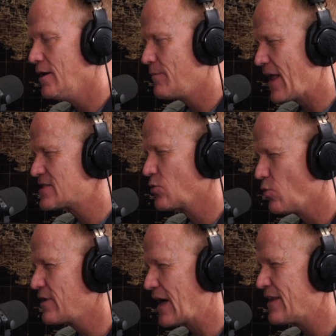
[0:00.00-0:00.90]
That's the
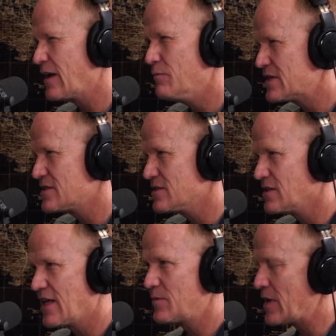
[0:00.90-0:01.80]
one thing I think it misses. A
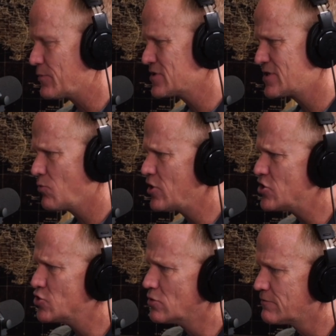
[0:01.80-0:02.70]
lot of people say, what are you
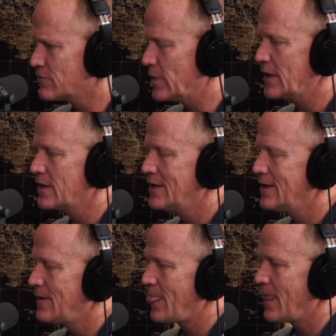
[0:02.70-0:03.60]
doing for me?
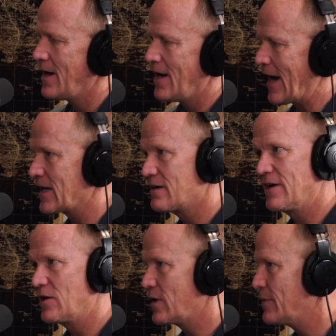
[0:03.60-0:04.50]
I got to
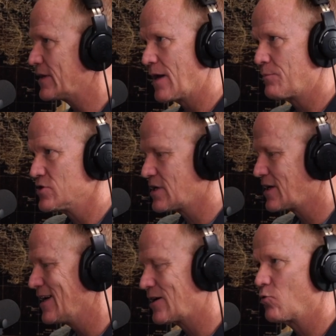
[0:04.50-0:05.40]
find a way to make that person
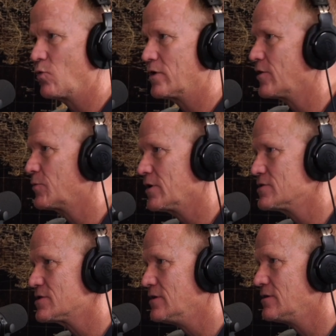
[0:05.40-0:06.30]
connect with one other
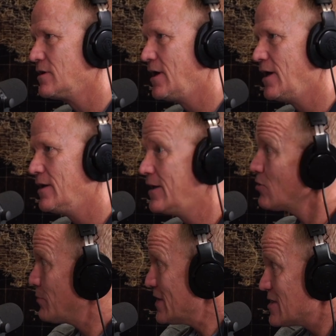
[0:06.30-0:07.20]
person. Mm-hmm. And they're
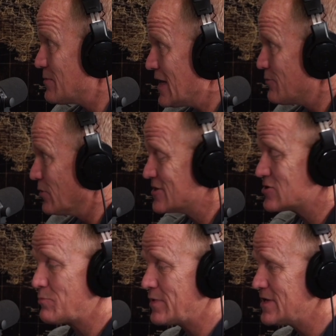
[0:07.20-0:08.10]
busy people. These
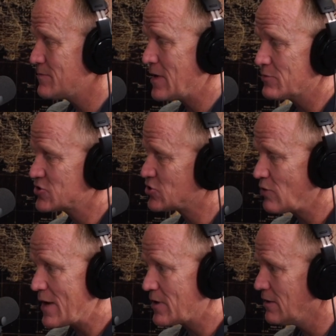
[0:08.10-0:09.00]
are people
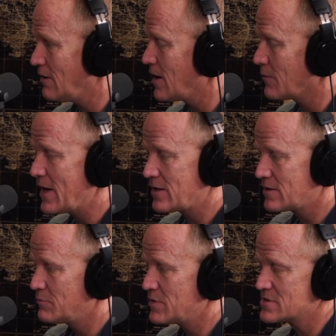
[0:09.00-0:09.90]
scraping along, making
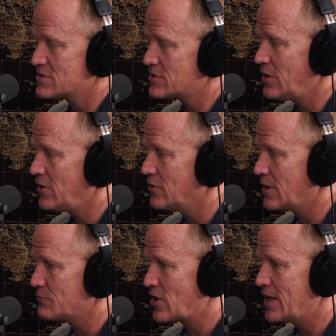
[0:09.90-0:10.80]
their business go. And
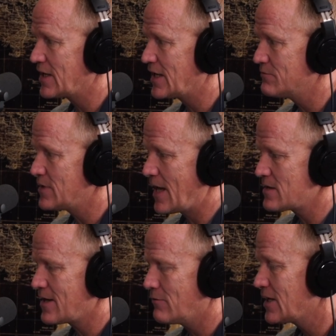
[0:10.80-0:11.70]
I'm trying to
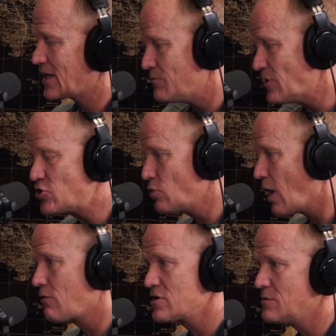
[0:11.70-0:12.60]
give me 2
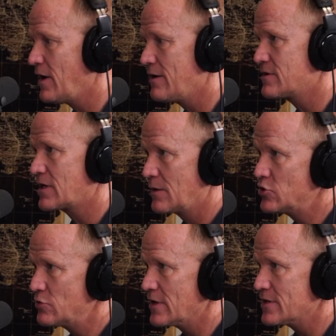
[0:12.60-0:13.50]
hours a month to come
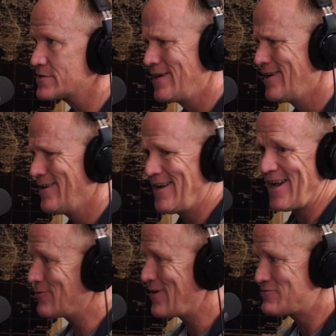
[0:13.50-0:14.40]
do this. I
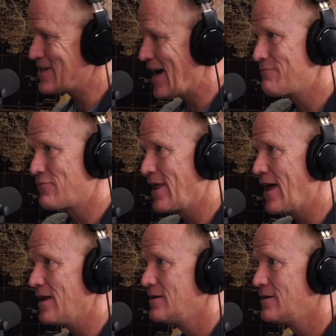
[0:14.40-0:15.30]
don't have time for
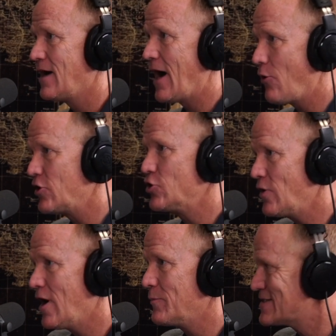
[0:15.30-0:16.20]
that. How can you
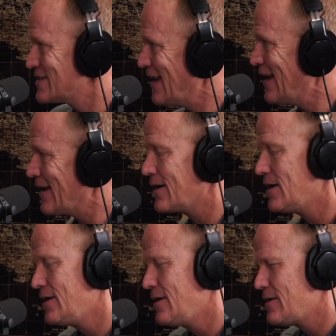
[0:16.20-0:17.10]
help me today?
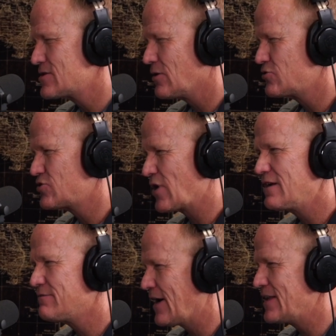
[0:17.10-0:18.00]
So trying
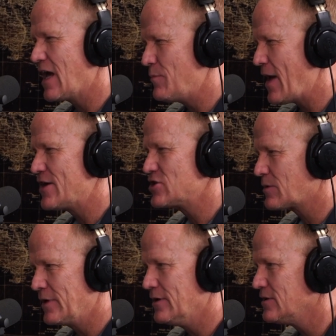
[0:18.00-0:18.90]
to find that magic
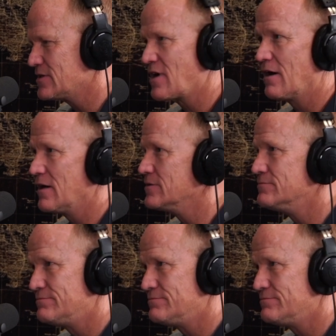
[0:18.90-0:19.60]
pill is hard.